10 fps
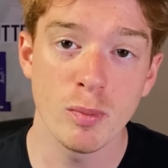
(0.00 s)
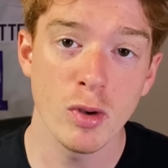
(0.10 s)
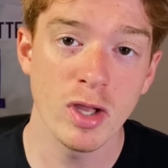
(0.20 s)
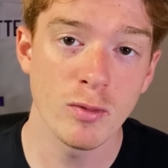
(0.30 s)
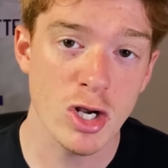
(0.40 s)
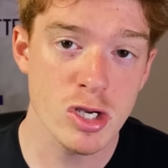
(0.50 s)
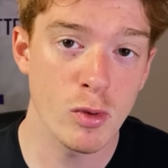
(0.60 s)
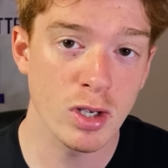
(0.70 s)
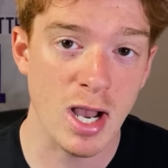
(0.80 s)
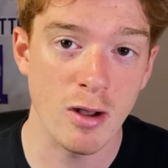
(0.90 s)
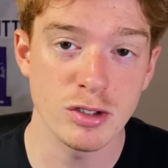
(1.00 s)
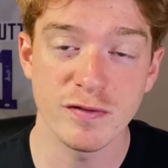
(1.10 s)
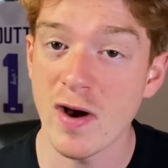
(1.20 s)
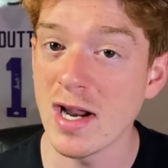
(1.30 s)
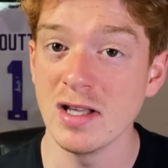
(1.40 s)
Bowl and Retro Bowl College
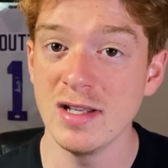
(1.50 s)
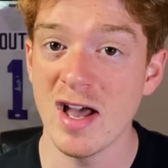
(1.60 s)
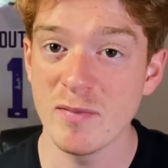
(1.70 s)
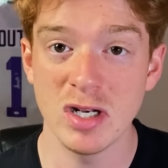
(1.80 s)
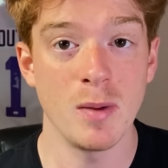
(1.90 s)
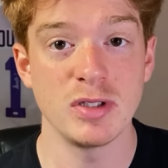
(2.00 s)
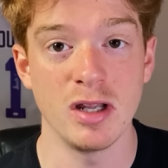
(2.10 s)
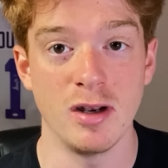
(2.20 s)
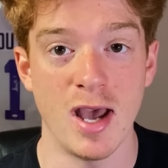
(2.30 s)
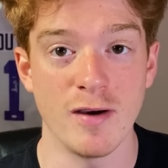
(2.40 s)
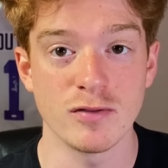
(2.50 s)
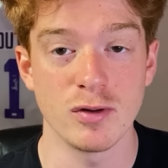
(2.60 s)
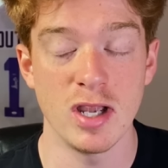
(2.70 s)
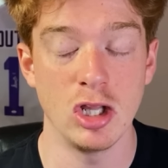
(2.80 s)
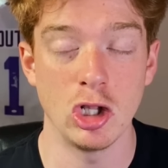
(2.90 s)
finally have been updated after
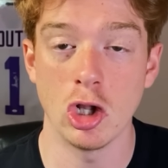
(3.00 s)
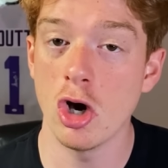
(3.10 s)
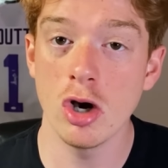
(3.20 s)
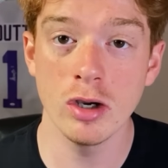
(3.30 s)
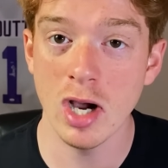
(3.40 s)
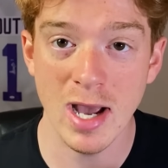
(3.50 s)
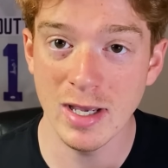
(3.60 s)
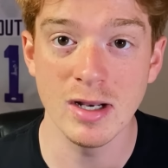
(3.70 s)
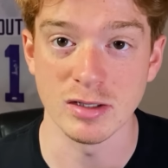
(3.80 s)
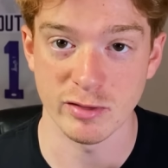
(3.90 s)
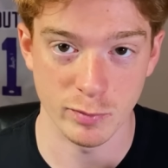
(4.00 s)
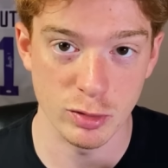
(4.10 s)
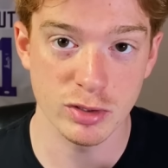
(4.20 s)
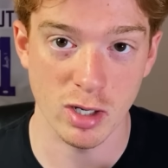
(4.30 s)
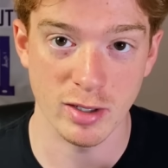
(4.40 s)
a long hiatus from New
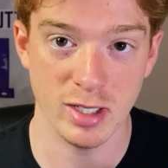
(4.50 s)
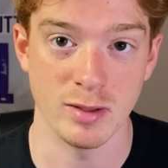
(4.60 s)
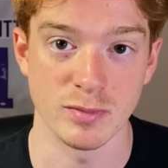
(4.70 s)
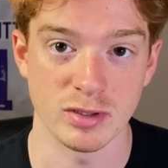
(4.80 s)
Star Games.